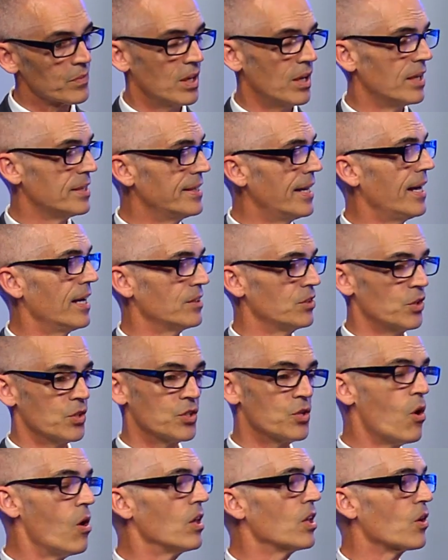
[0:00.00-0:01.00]
again, you can
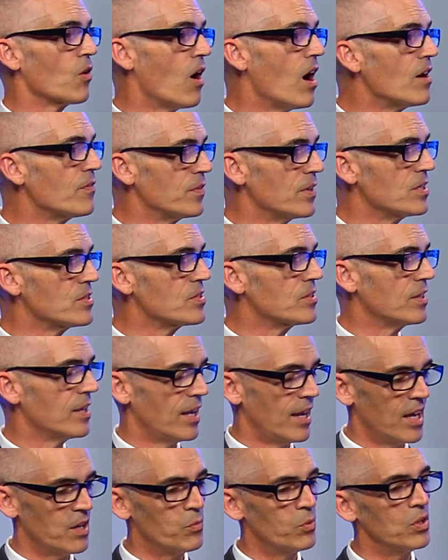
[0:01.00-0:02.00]
call our office
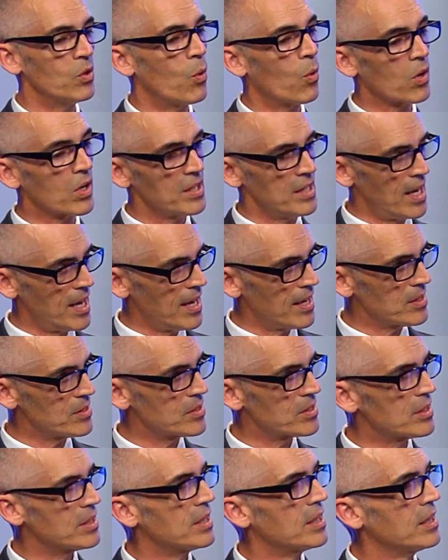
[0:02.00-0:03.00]
and we'll
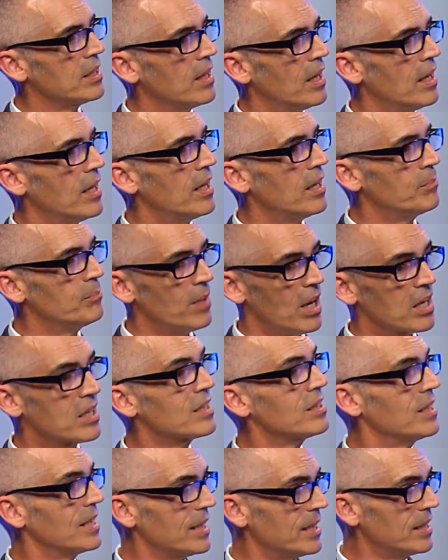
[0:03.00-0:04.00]
organize a
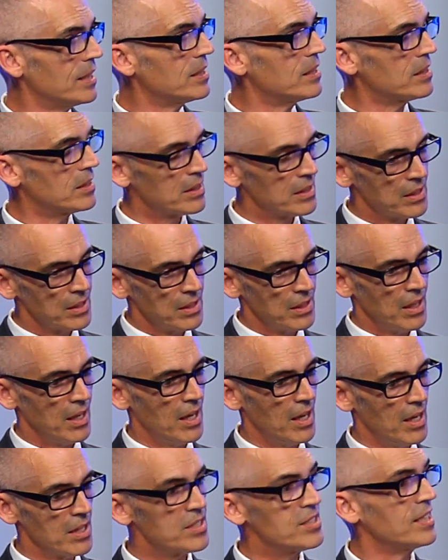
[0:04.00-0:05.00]
clean
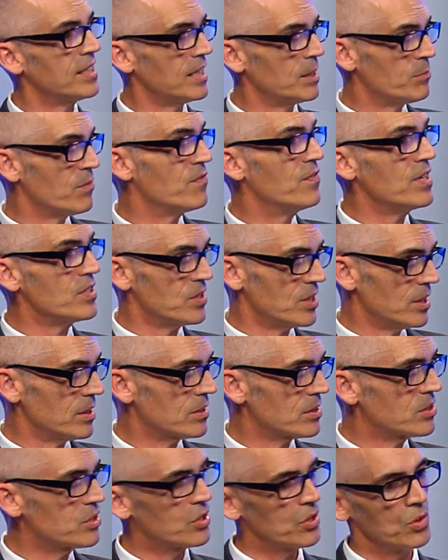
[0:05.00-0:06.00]
team
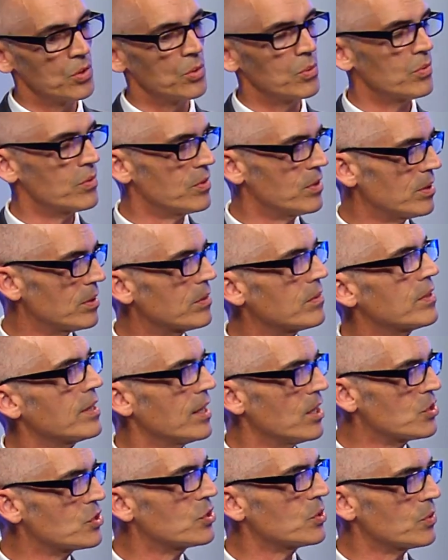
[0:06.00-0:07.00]
visit to
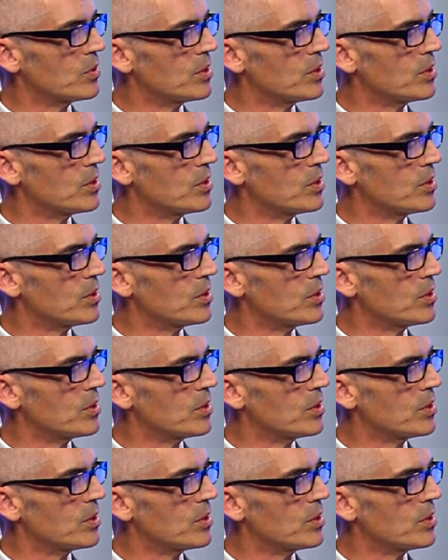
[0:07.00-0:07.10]
the issue